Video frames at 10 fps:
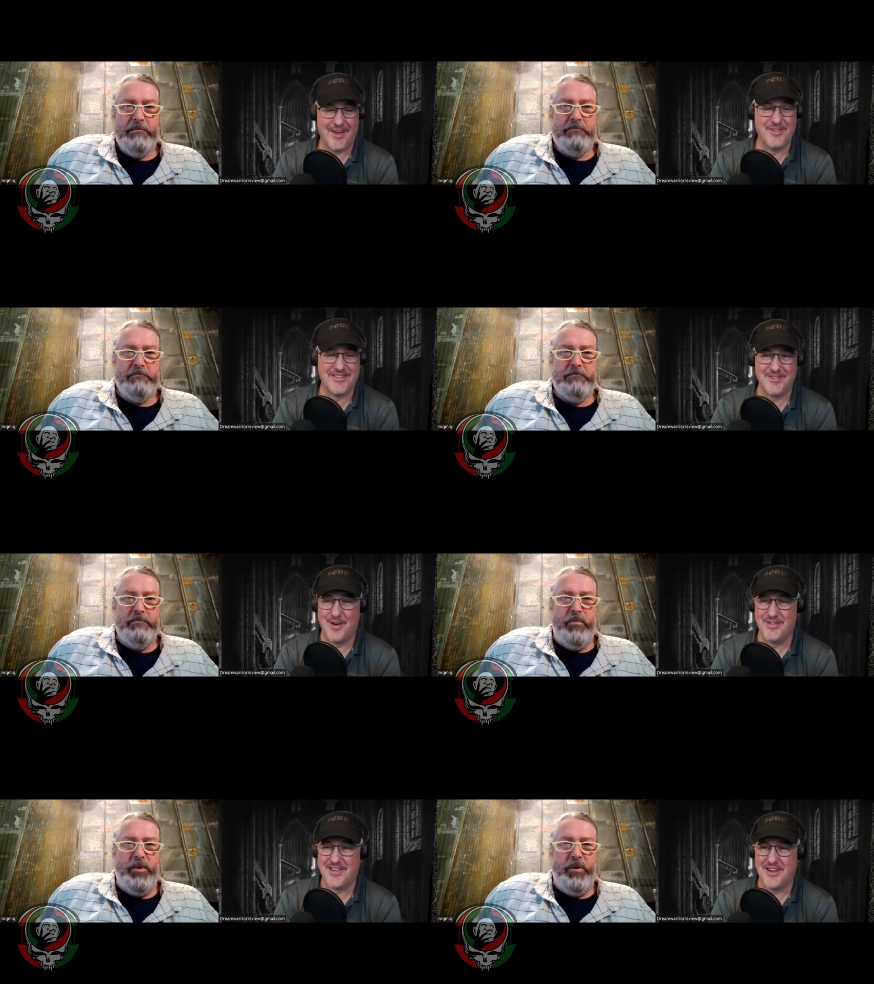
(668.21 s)
Speaker 1: that was the
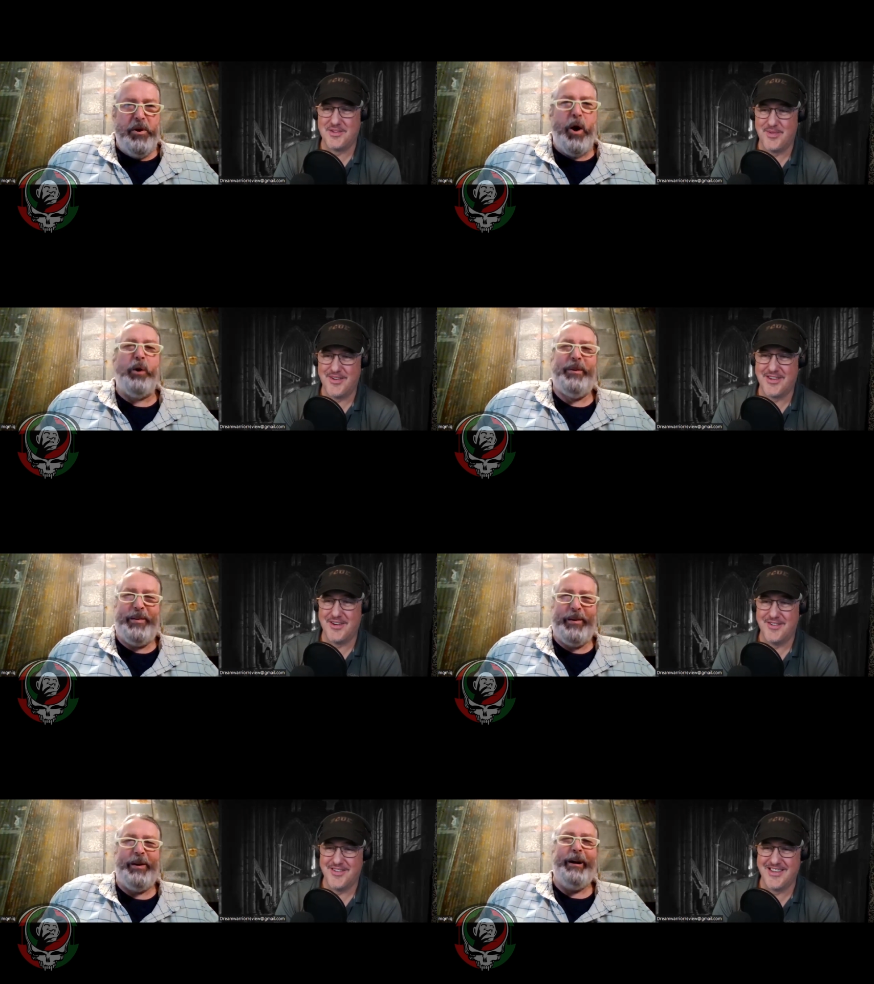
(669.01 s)
one with Sacha Baron
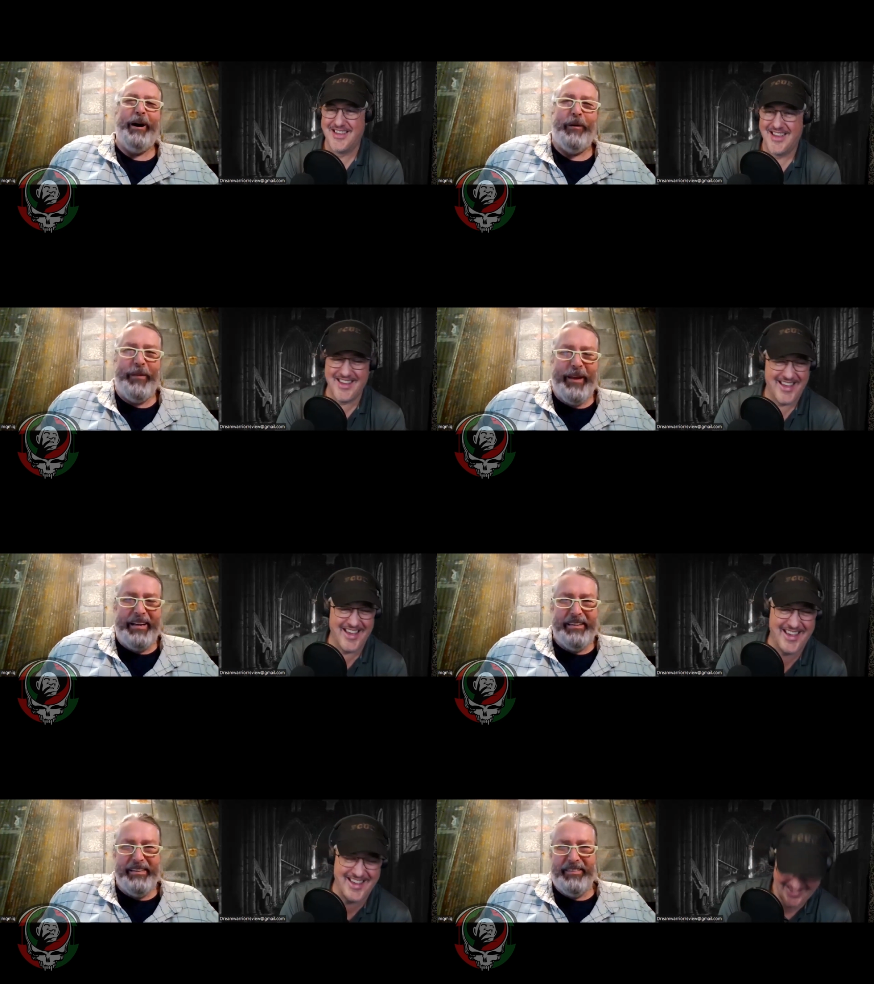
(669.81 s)
Cohen.
Speaker 2: no,
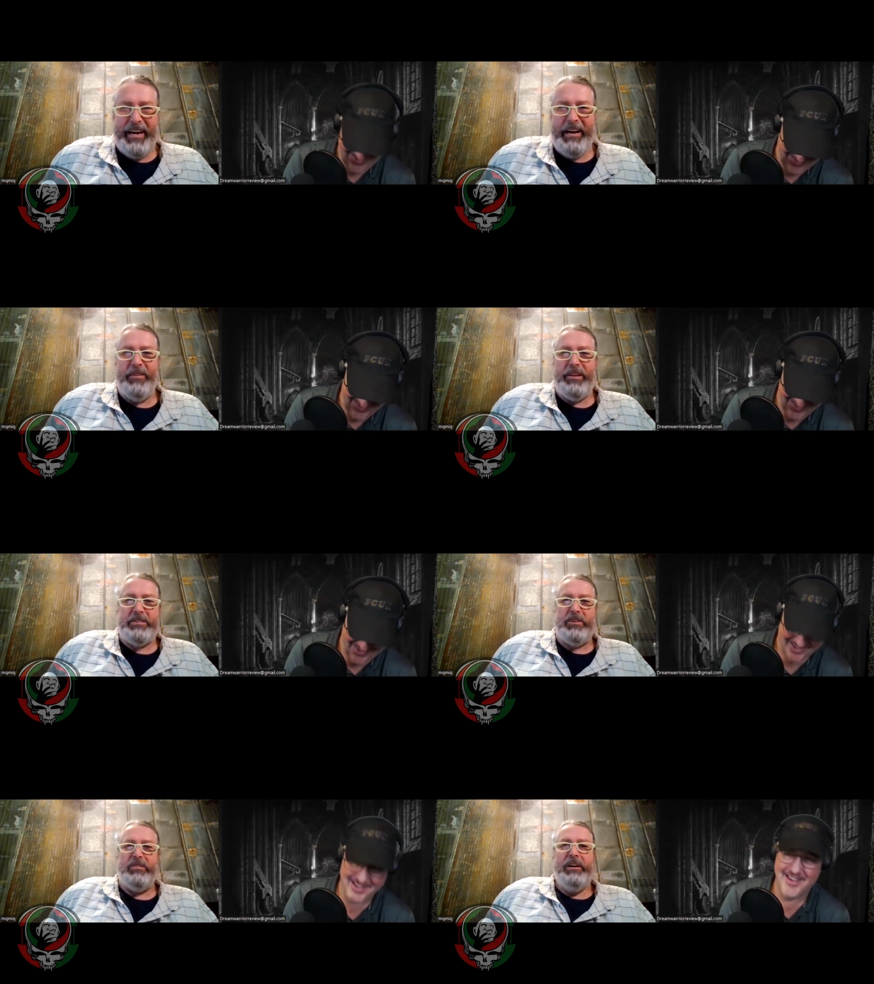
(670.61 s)
did. right. I don't
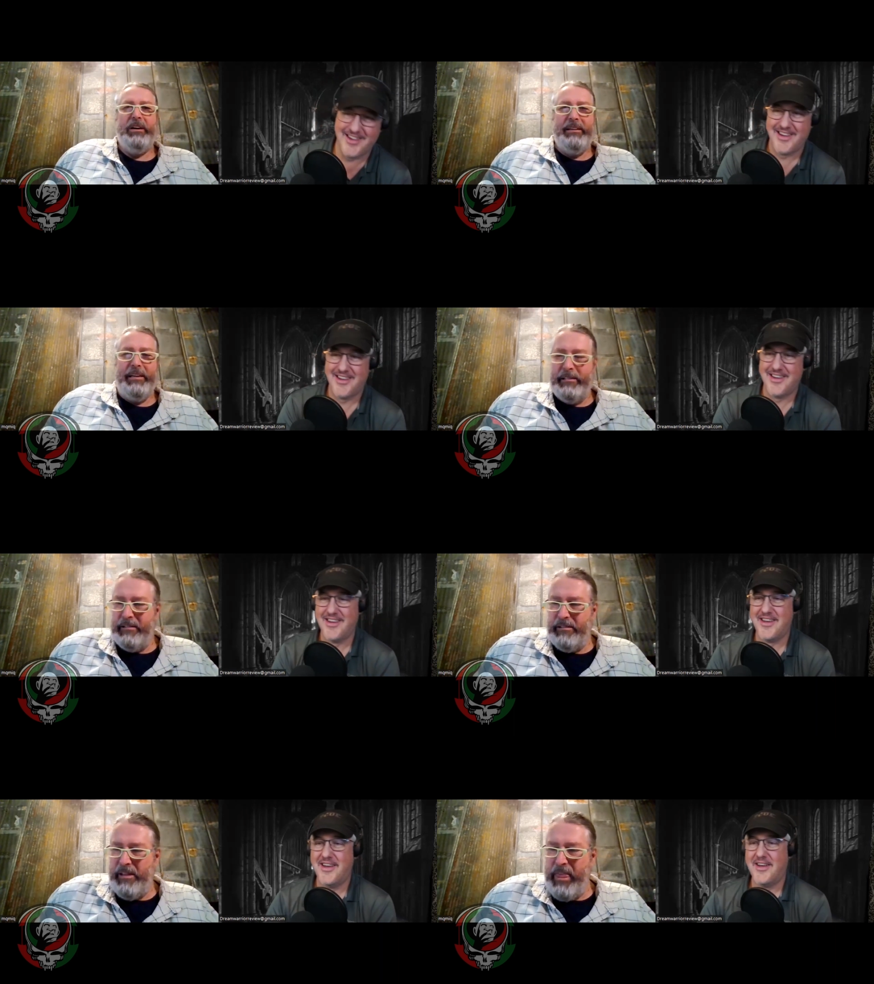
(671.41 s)
think so. Yeah.
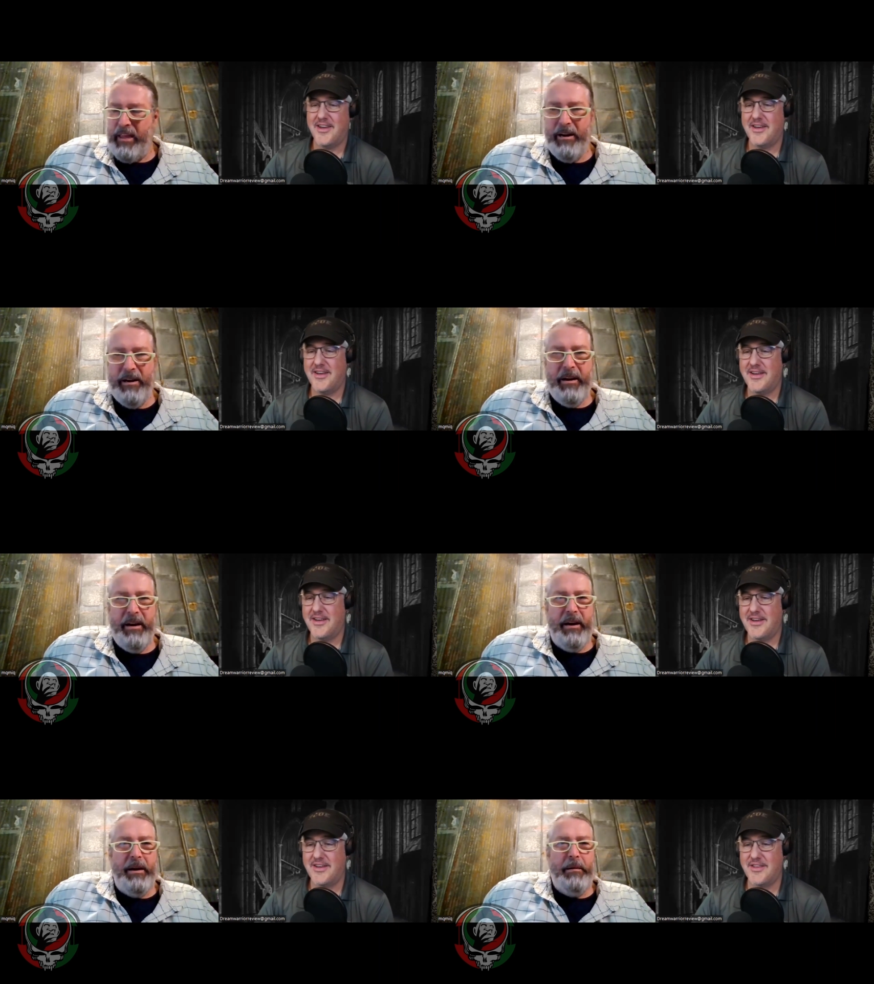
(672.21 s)

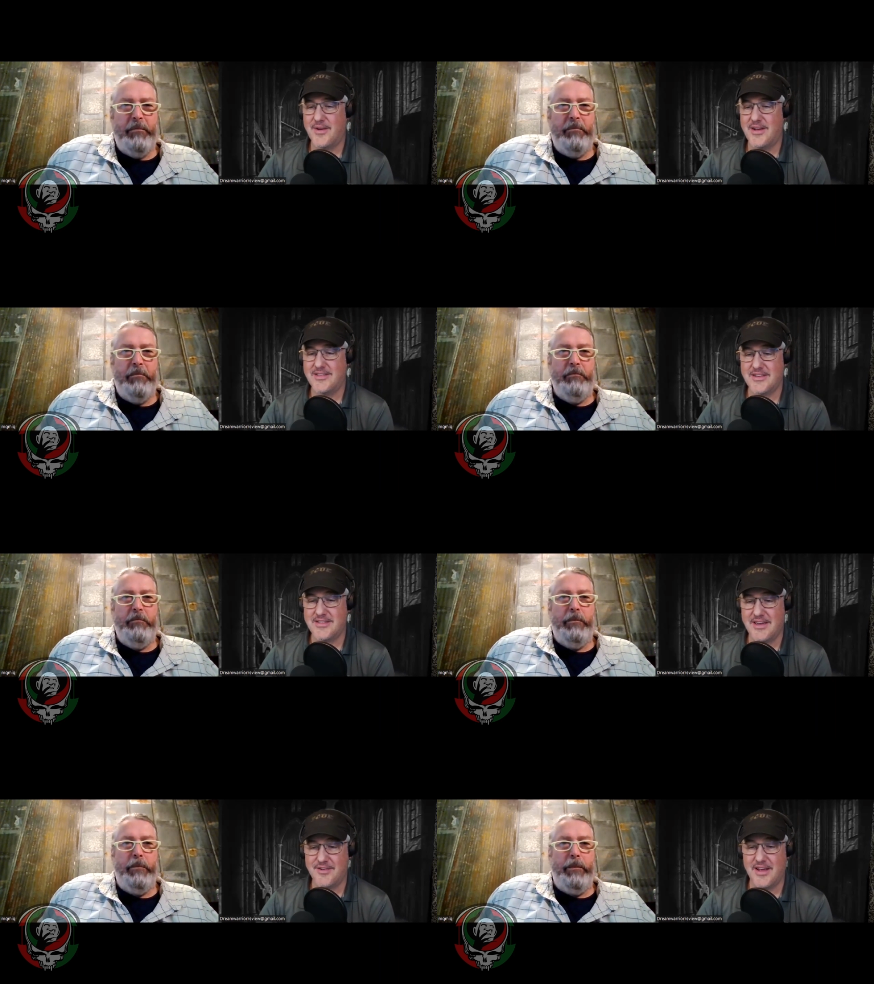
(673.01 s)
Speaker 1: Uh, the Great
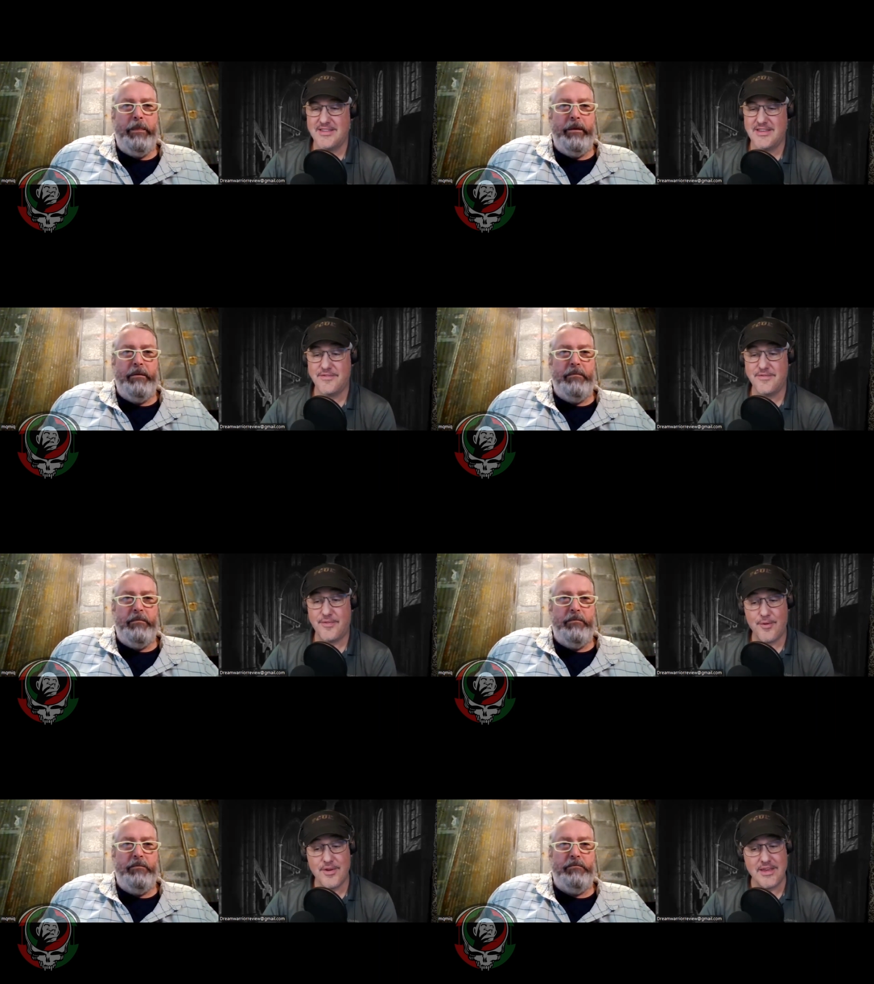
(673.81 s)
Dictator,
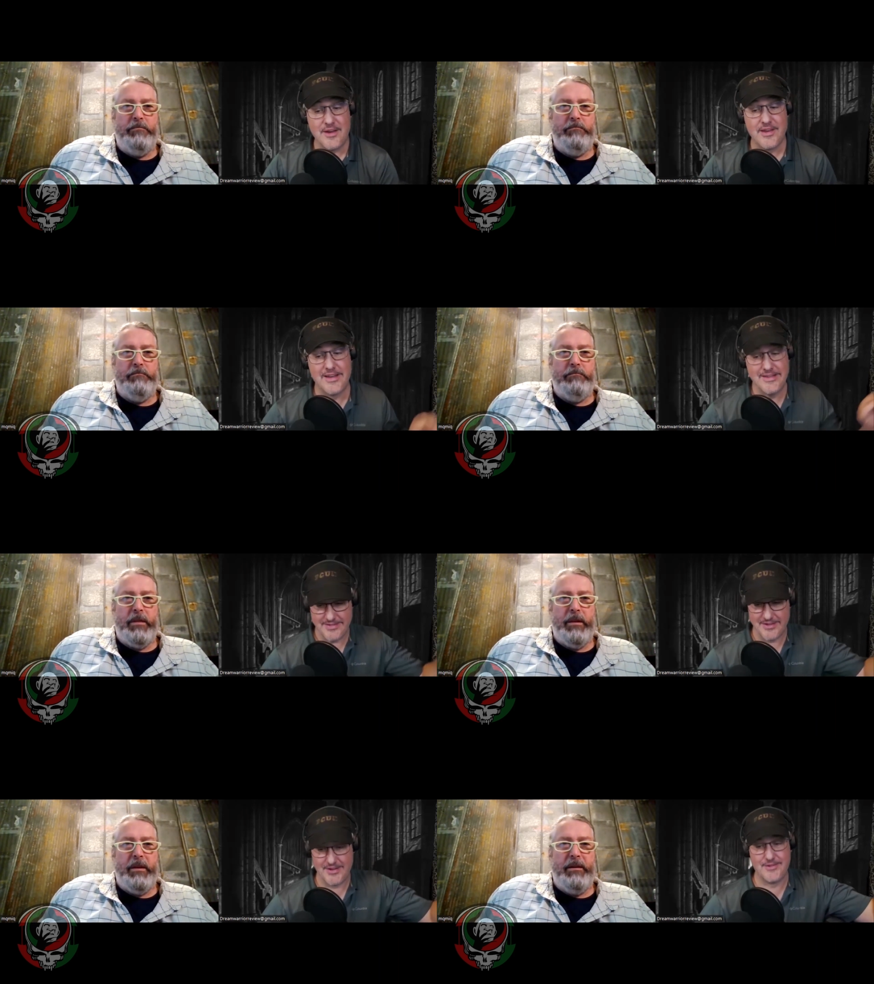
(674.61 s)
1940. Okay,
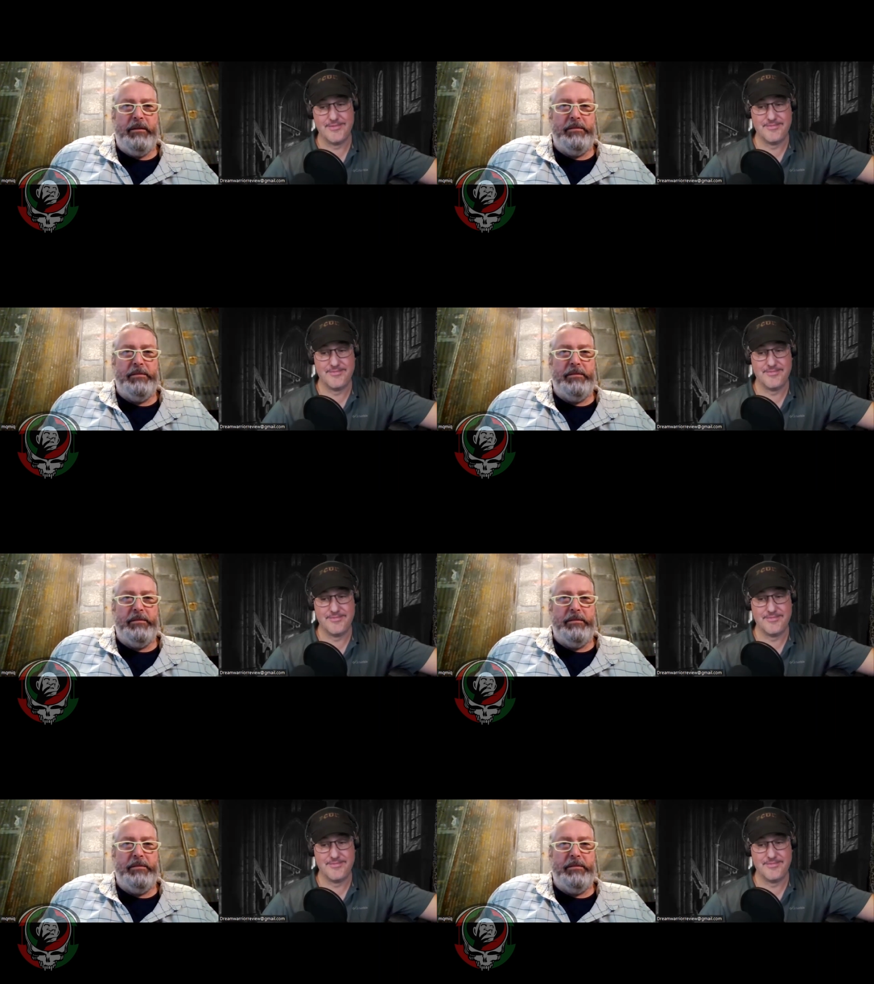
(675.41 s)
so